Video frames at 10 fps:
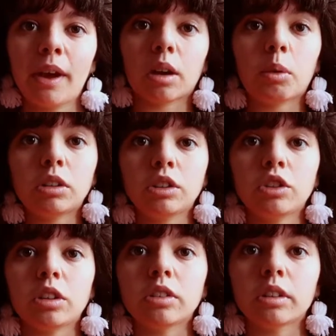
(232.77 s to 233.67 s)
And I wanted to
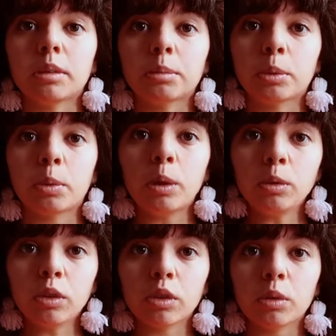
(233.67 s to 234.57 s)
share some
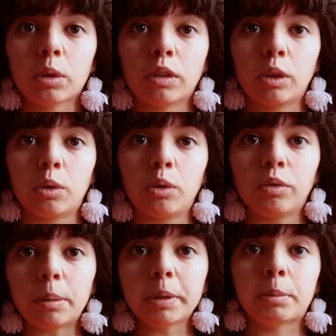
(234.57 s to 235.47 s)
quotes with you
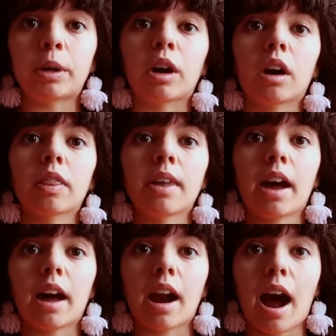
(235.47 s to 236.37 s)
from the book
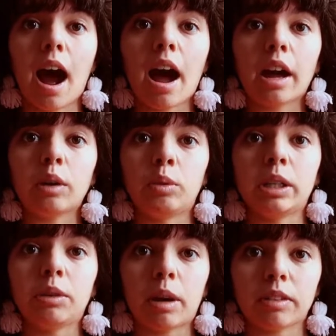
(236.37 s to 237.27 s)
that I
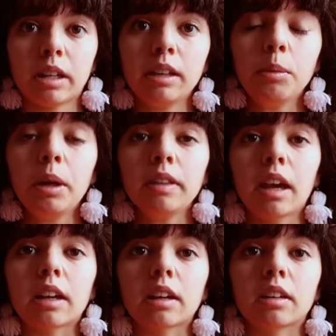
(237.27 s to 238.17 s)
really resonated with,
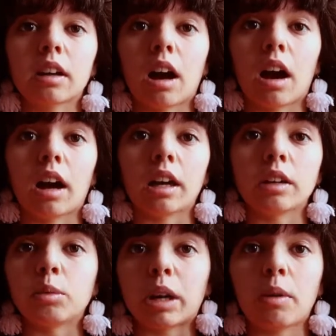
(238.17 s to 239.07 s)
and
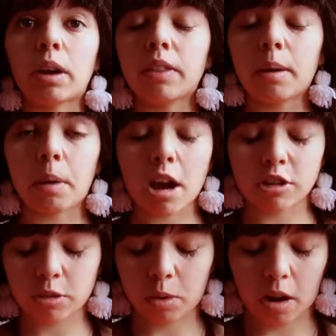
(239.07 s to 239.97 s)
when I read them, I
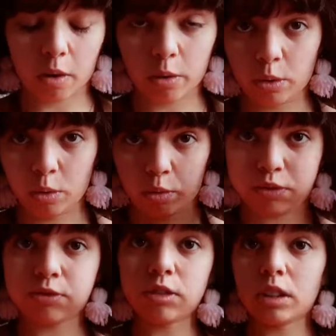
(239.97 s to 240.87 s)
just went,
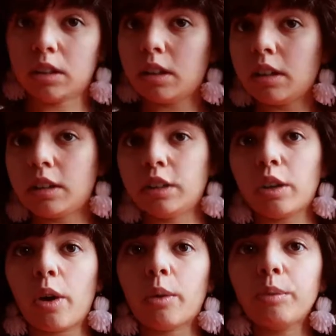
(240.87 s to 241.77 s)
oof,
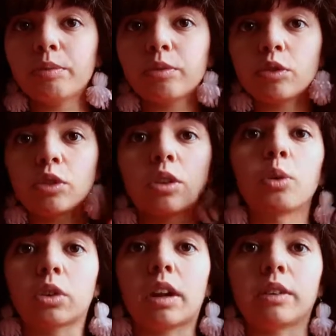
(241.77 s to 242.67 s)
you know,
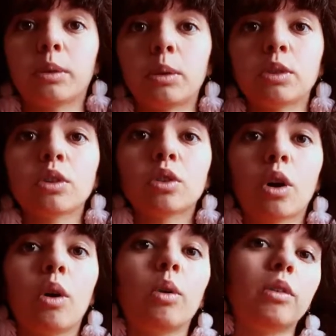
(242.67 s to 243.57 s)
those kinds of quotes.
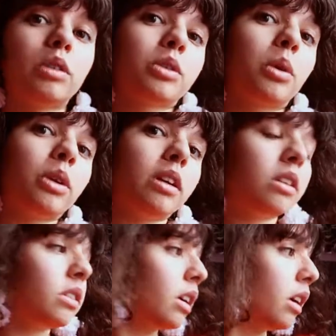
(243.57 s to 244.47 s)
So the first quote
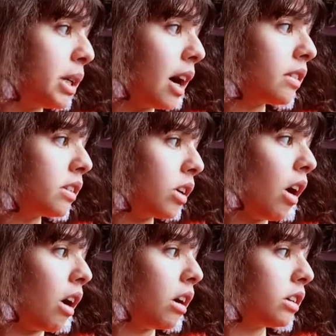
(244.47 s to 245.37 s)
is, "Because it's
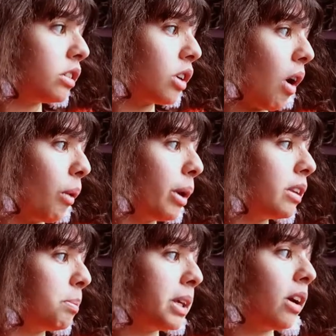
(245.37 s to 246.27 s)
hard to
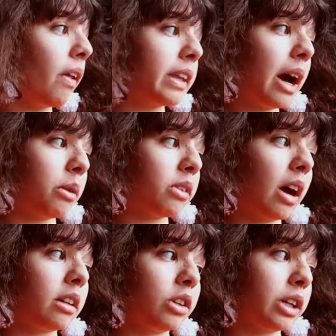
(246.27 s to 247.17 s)
always be on the
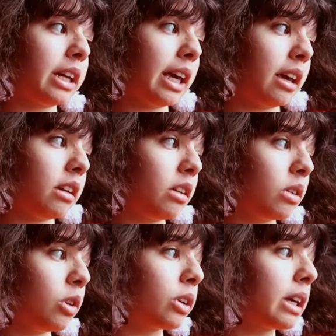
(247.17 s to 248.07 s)
outside looking in,
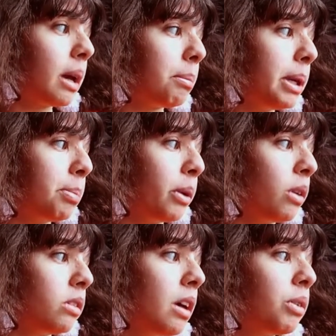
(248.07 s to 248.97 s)
looking at
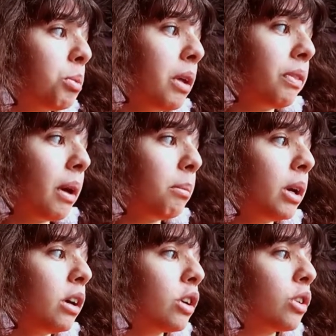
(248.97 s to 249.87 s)
people, never with them,
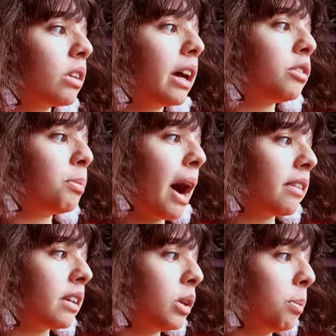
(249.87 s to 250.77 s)
your life
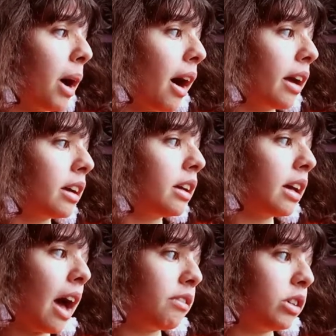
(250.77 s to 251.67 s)
passing you by,
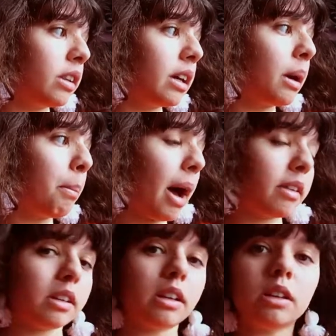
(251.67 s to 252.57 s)
everything
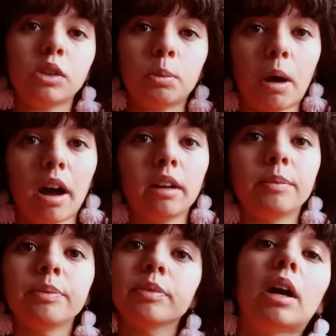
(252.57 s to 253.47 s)
passing you by."
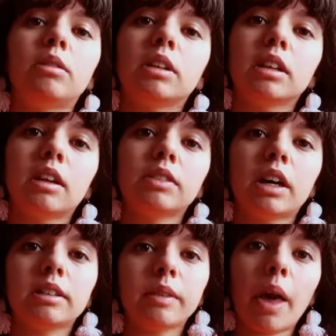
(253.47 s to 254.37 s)
I really love
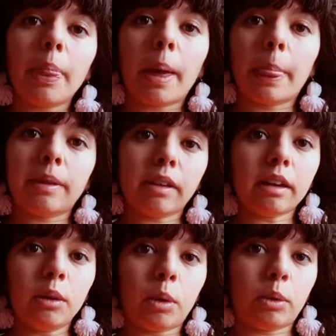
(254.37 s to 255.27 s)
that. And then the
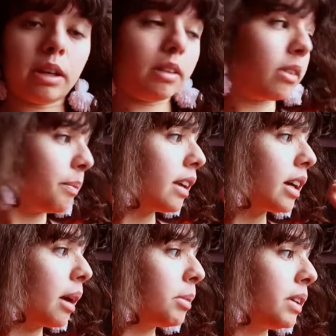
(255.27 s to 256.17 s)
second quote is, "It's
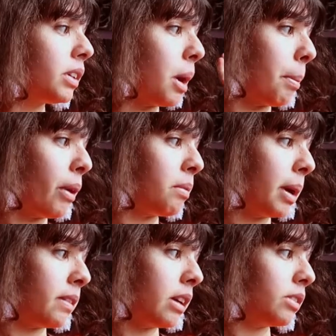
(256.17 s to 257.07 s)
like I'm leaving a part of
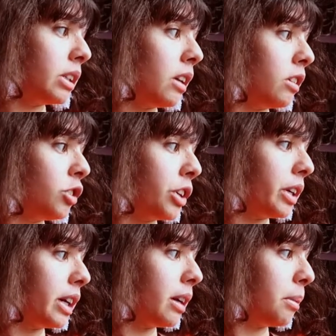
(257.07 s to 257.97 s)
myself in
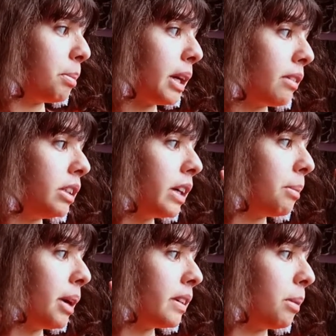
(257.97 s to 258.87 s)
Algeria, but every
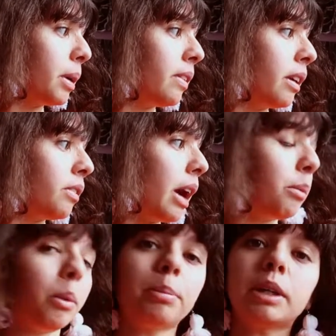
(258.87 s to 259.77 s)
time I tell myself I
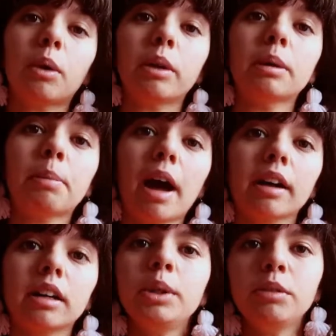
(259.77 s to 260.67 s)
won't be going
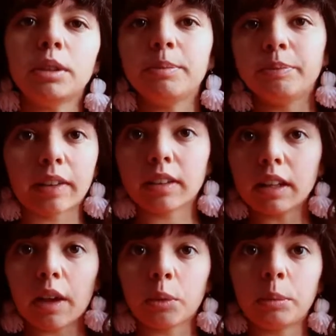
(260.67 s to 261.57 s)
back." Beautiful. That's The
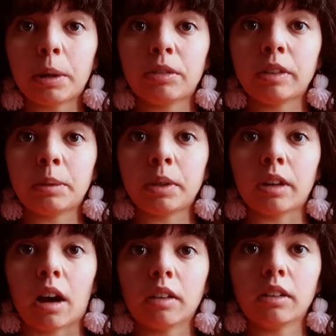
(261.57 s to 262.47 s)
Last One by Fatima
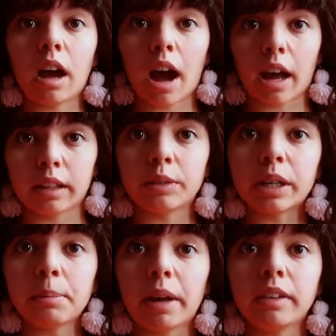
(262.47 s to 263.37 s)
Daas. Highly
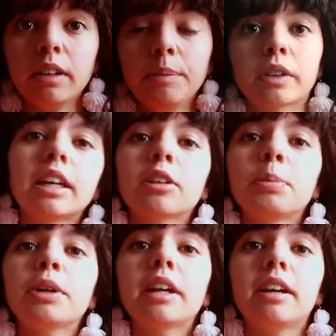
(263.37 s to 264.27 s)
recommend it. The next
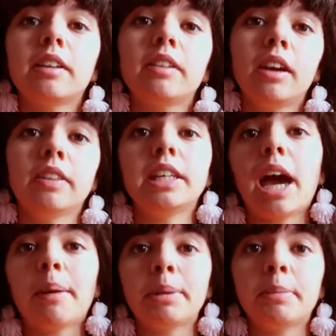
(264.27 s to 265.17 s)
book is The
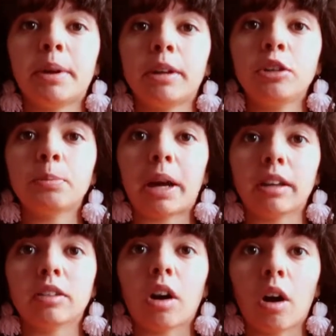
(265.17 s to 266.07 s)
Happy Marriage
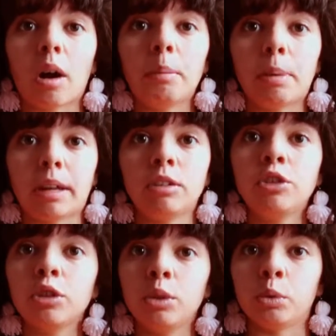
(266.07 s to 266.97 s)
by Tahar Ben
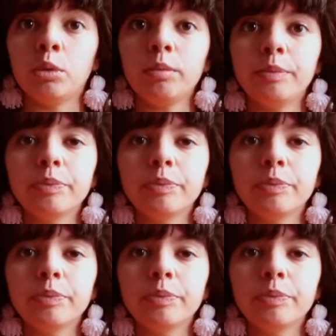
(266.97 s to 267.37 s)
Jelloun.